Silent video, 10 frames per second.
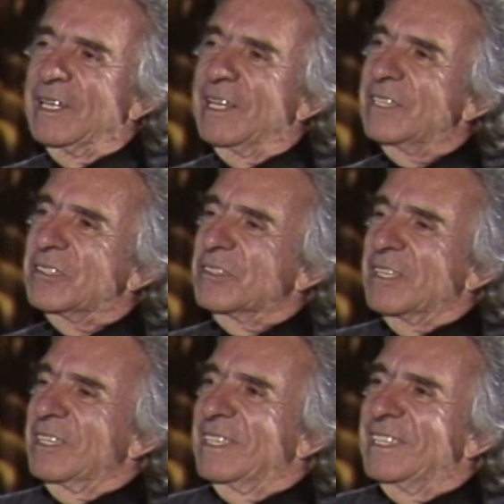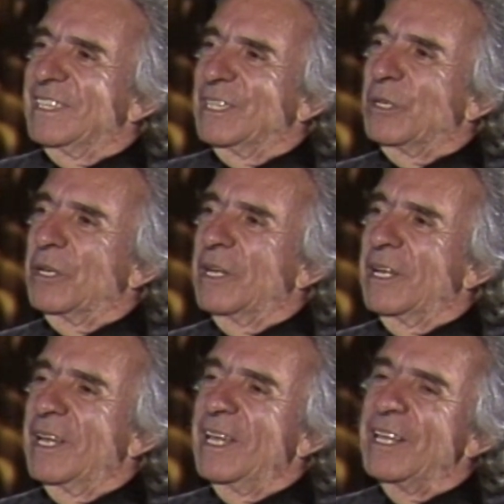It
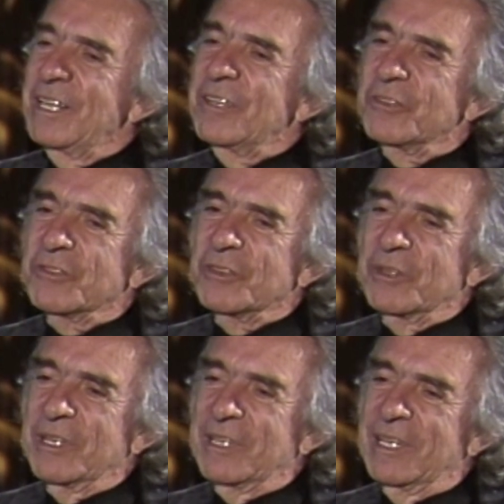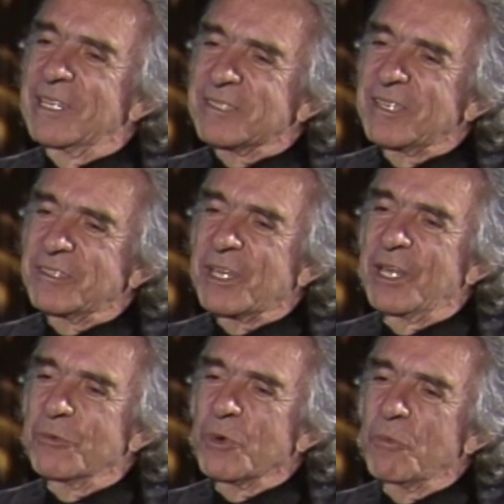is, as I
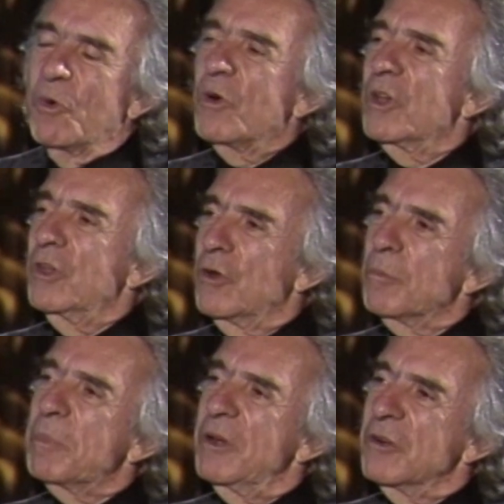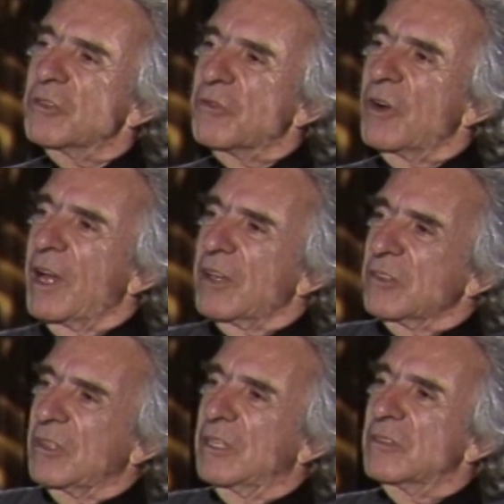say, rewarding your peers for
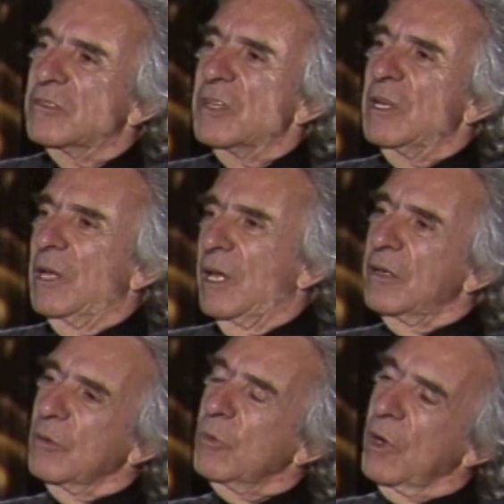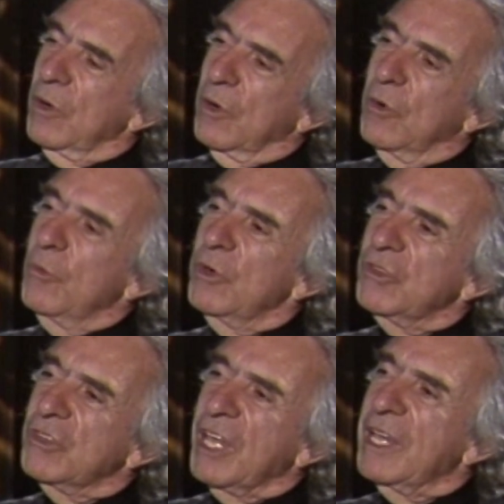excellence. And who
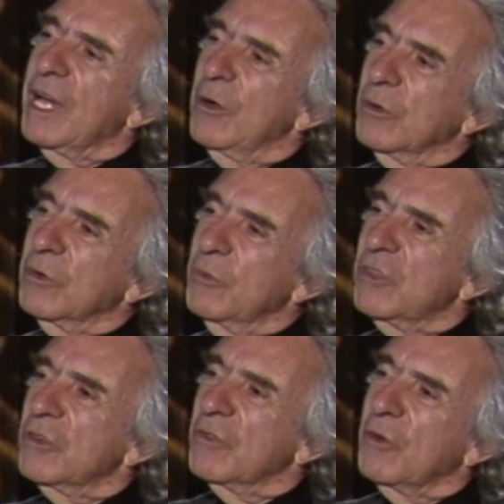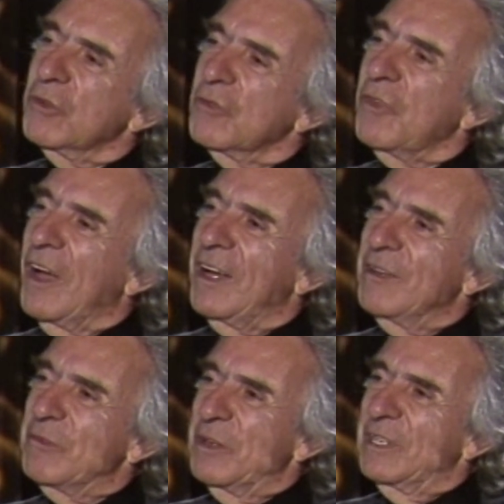would you take out? Which of those
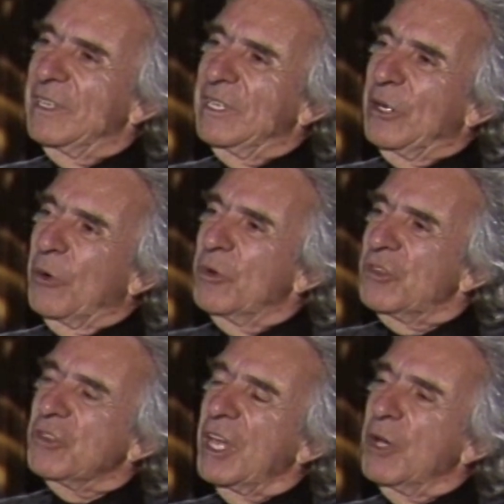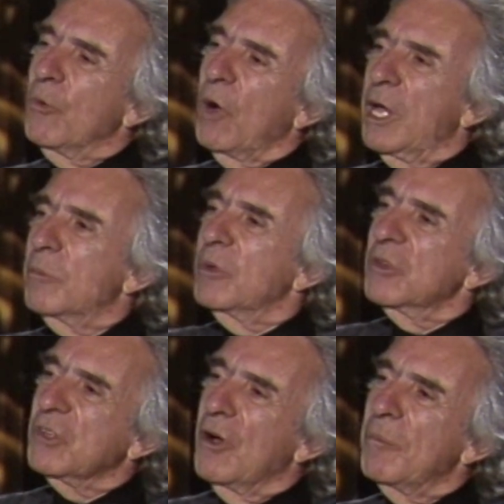5 would you take away and
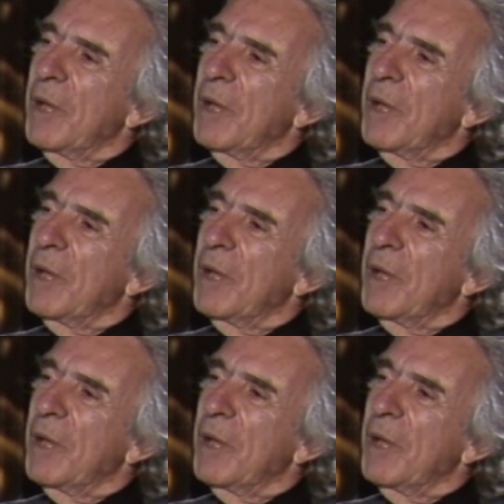put Tom